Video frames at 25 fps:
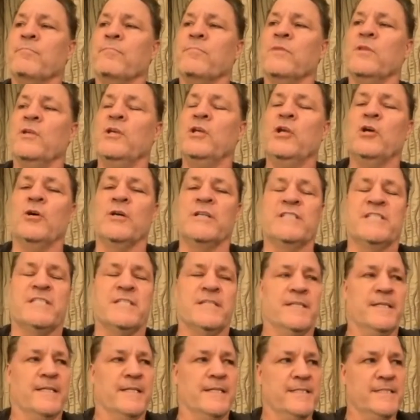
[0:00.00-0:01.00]
It's
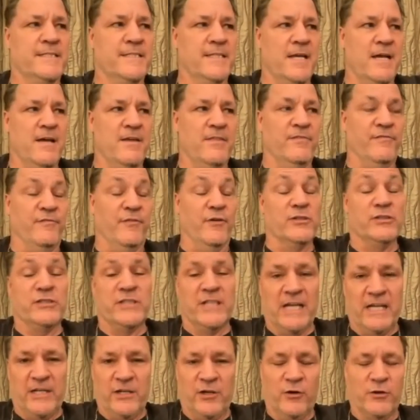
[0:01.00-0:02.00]
the first
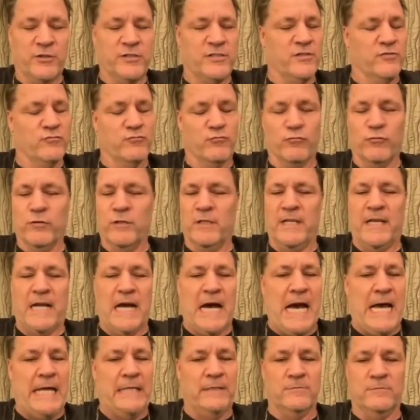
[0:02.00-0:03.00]
thing I noticed is really
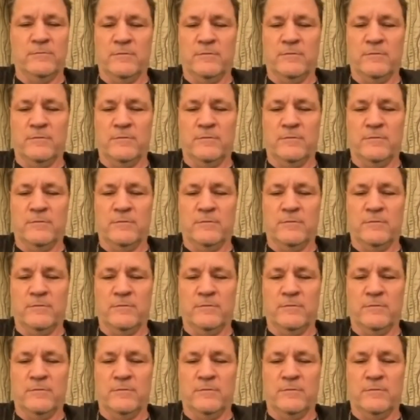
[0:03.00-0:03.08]
hot.